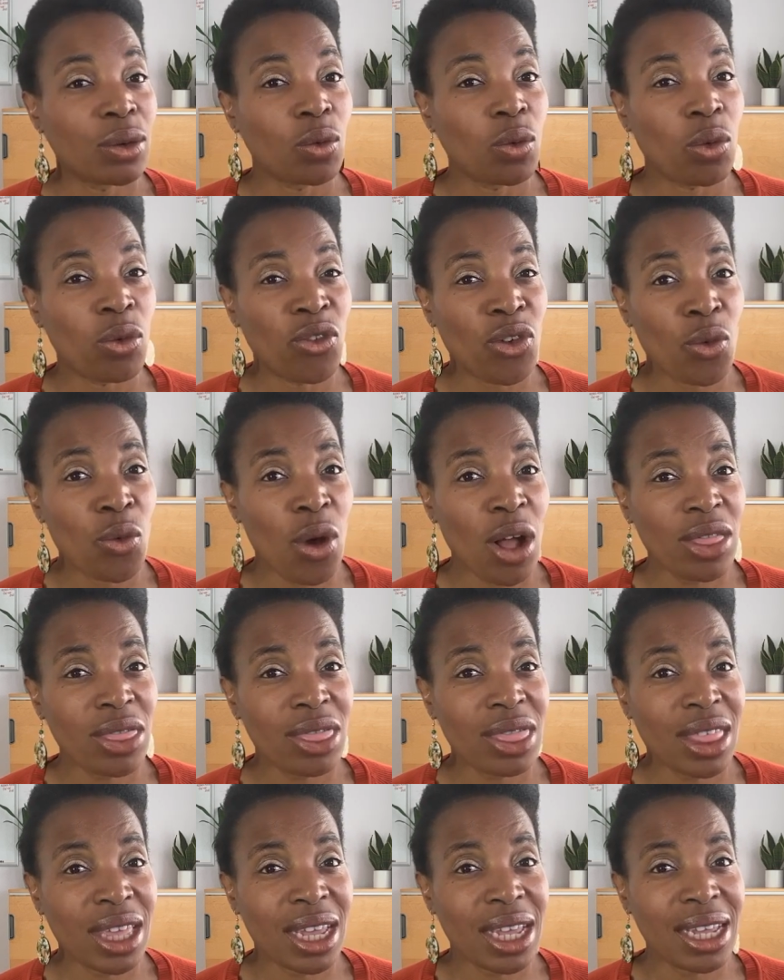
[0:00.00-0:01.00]
for one
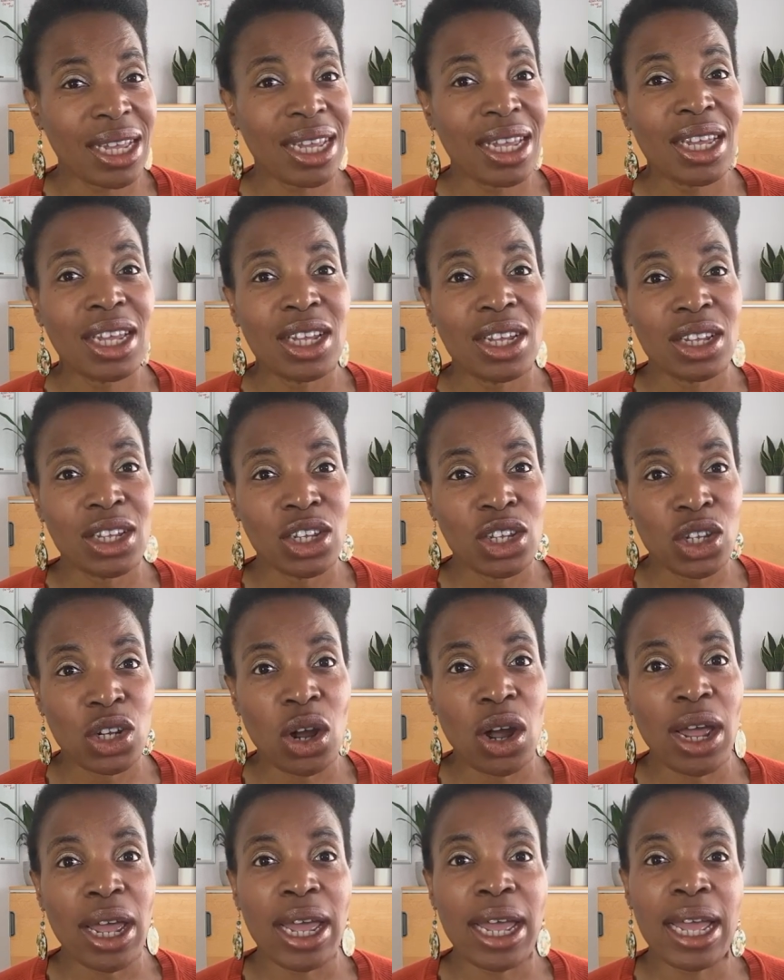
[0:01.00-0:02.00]
thing,
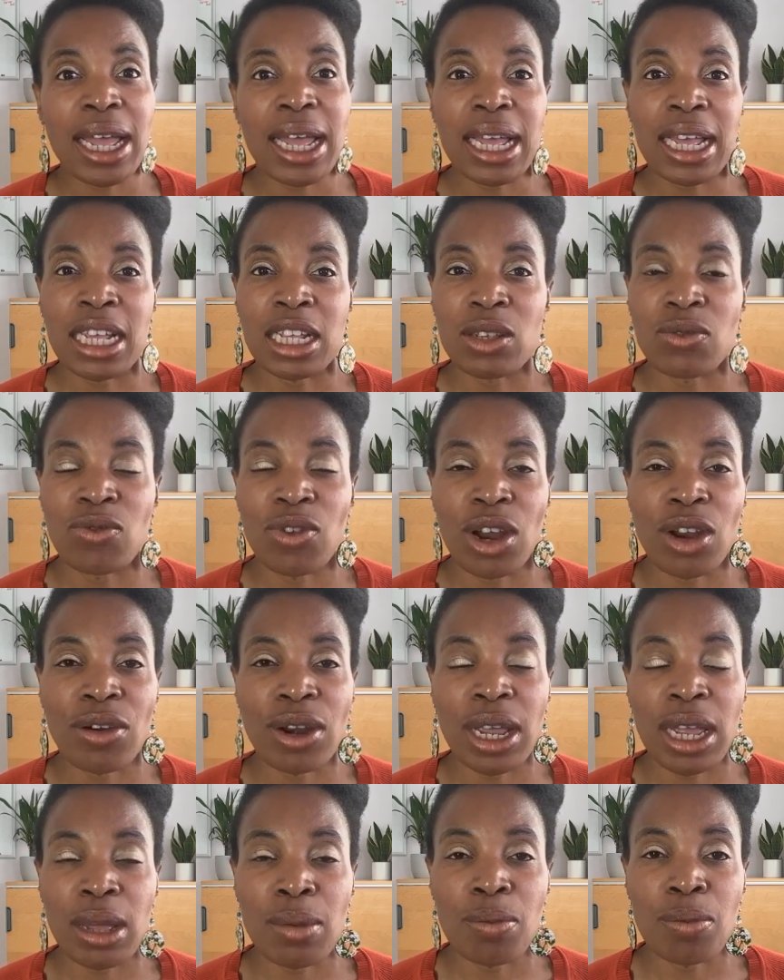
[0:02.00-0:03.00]
diet is
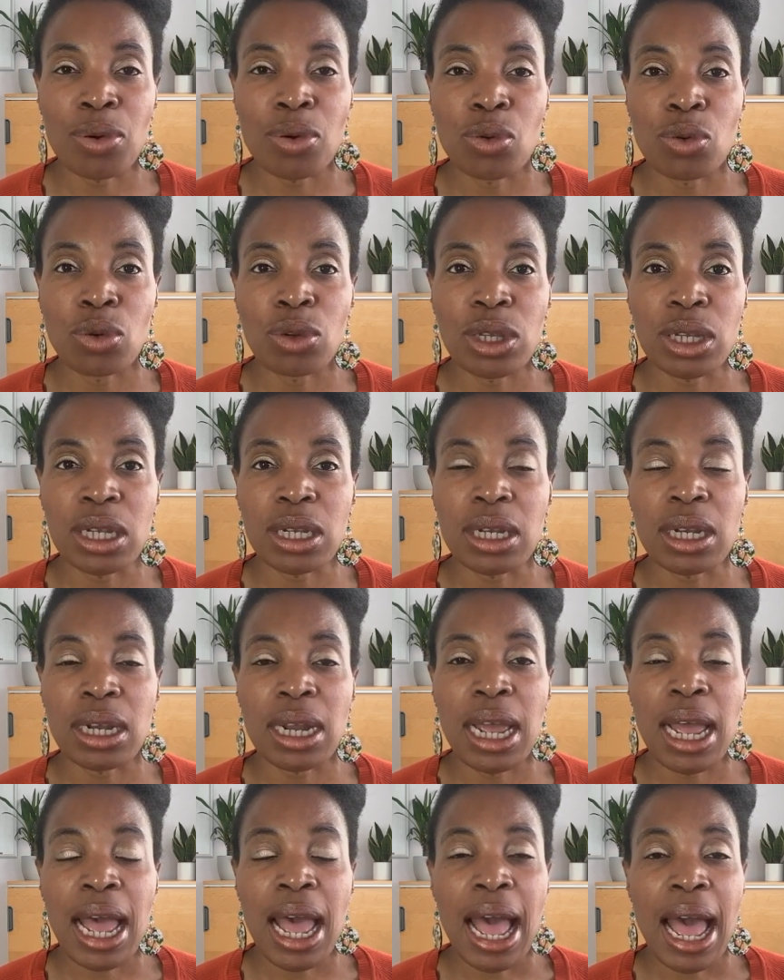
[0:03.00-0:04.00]
very important,
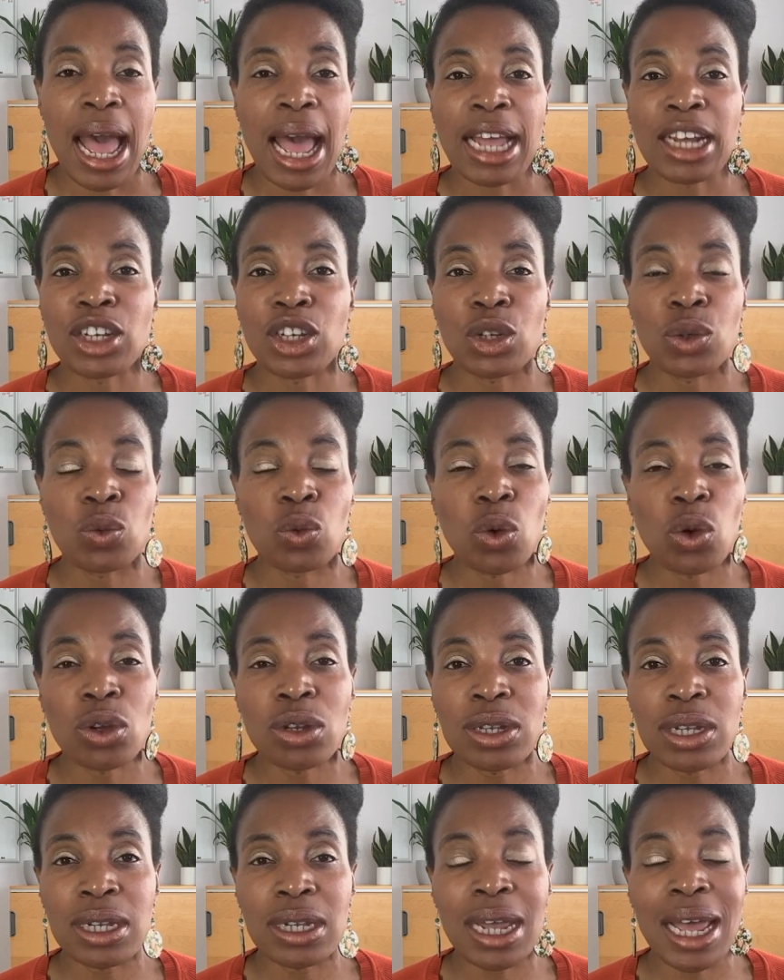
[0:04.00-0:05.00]
and you
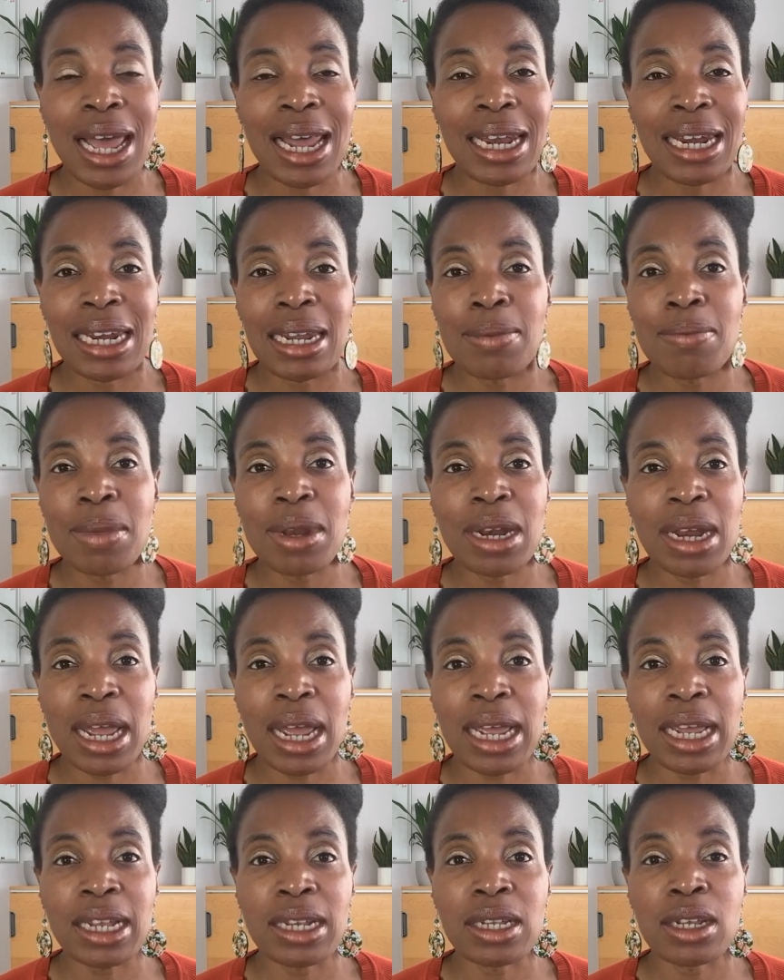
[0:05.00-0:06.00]
want to
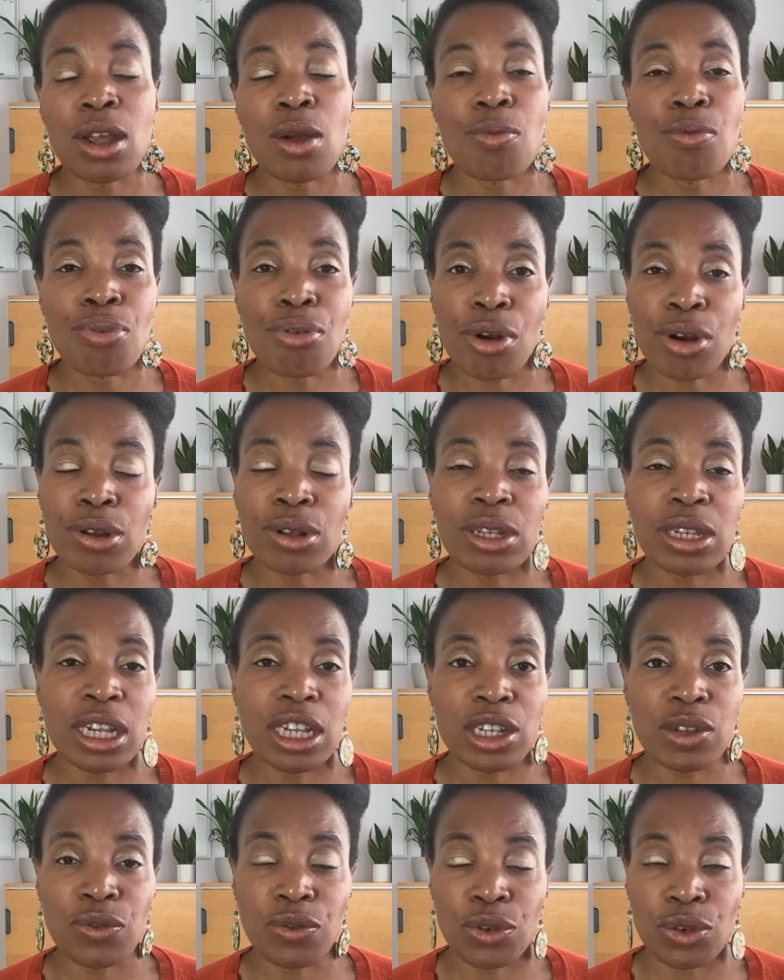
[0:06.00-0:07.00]
eliminate
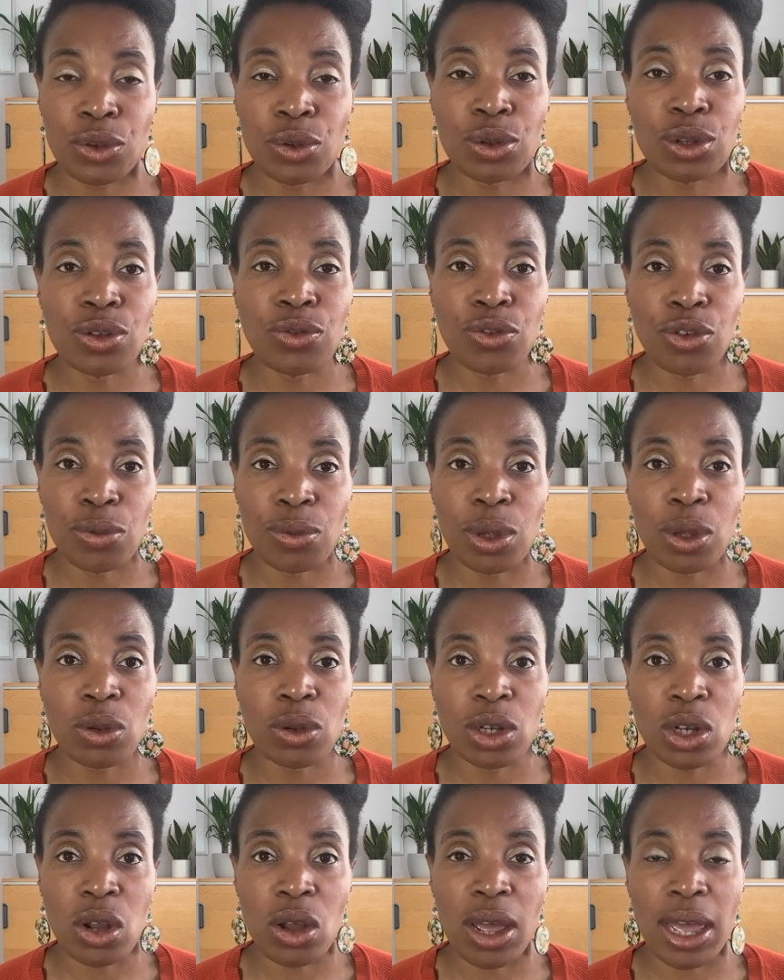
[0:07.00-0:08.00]
processed foods from your
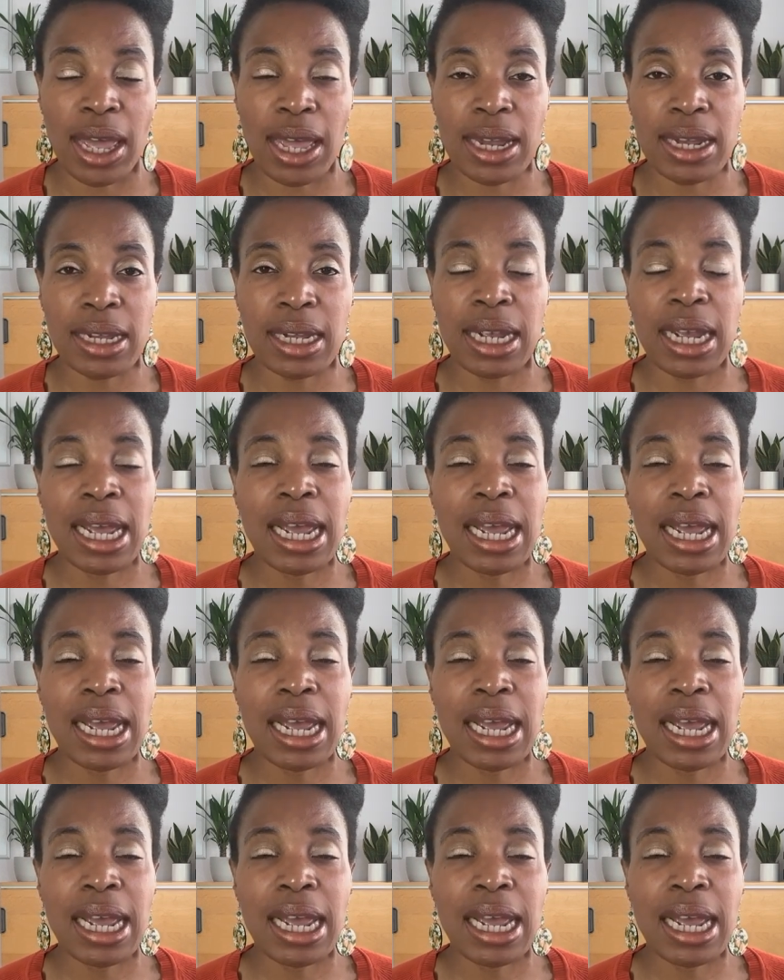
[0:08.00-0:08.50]
diet.